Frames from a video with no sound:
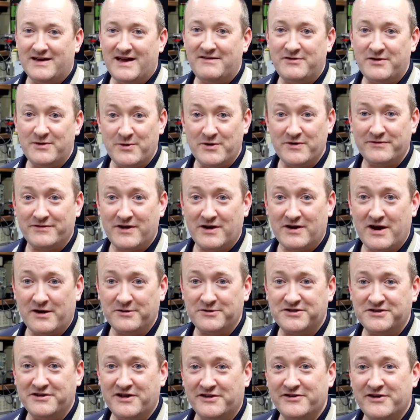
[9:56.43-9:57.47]
Every month I
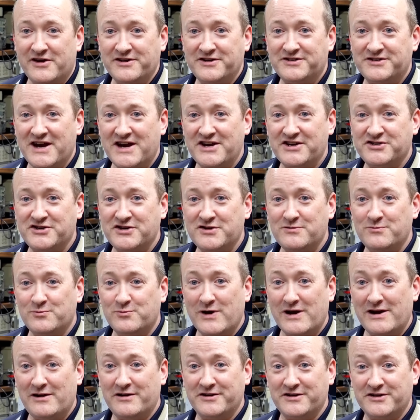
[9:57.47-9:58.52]
host an online session
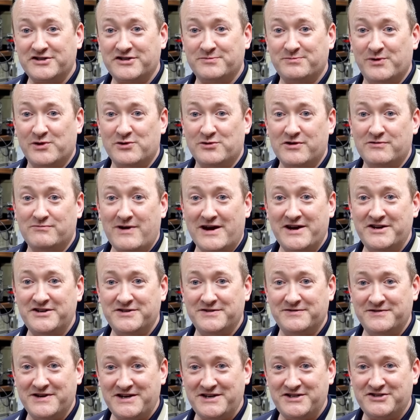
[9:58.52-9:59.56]
where I explore a
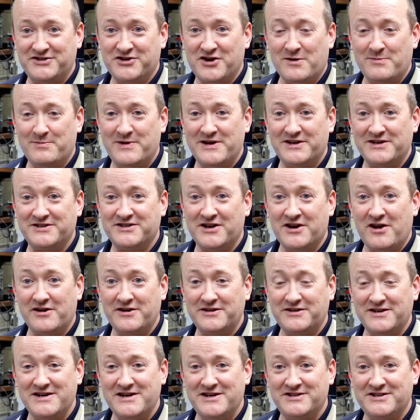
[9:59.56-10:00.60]
range of niche topics and
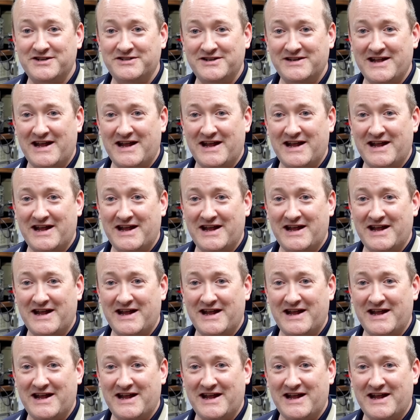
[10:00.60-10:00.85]
ideas in the